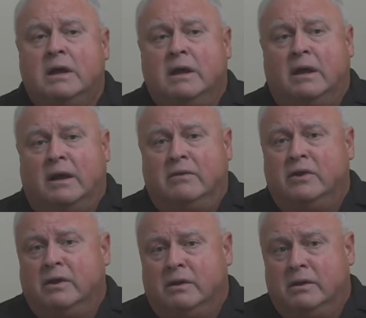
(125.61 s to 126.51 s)
And I
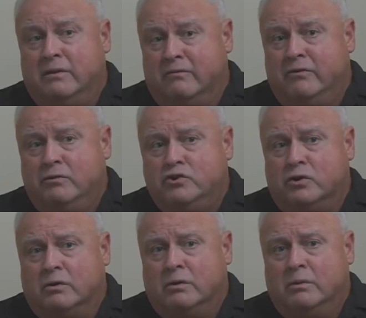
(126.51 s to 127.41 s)
think in the
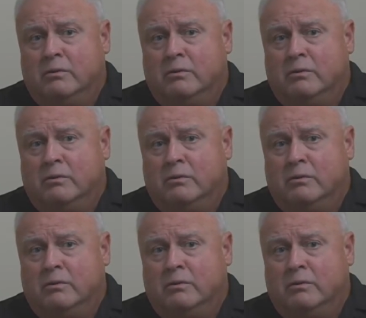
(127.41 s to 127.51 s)
future,